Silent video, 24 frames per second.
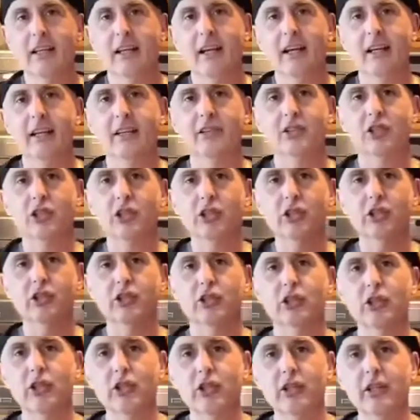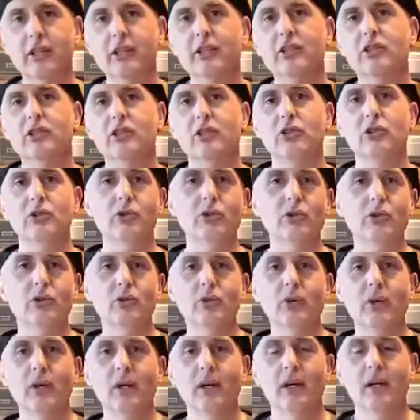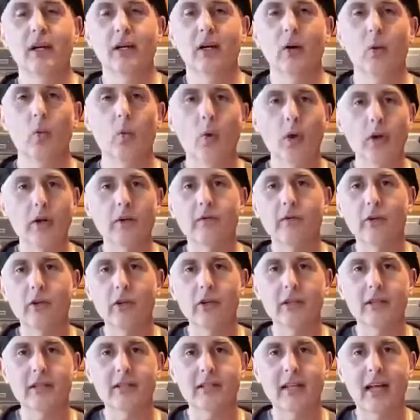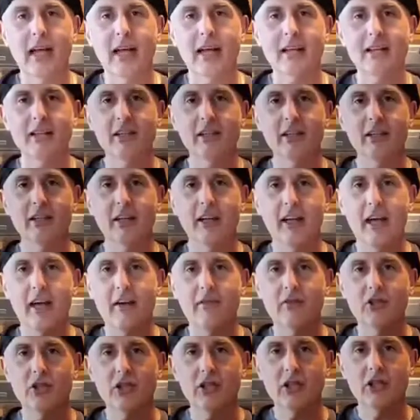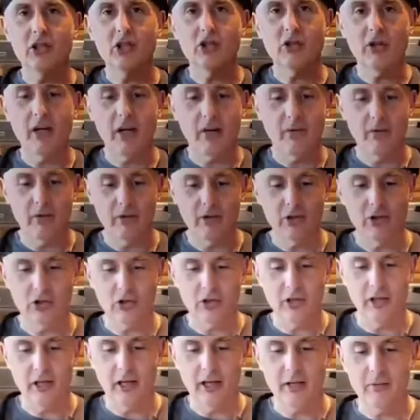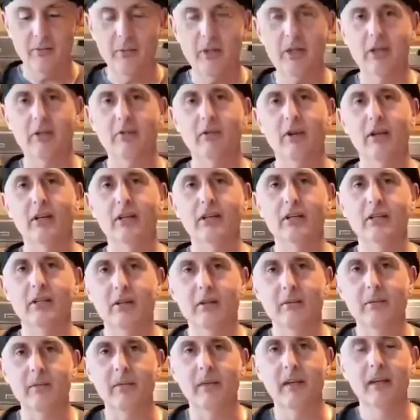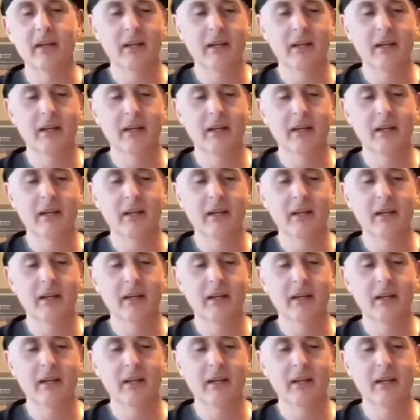And it's going to turn into a wonderful lasagna half-sheet tray. We're going to show you how to make right here.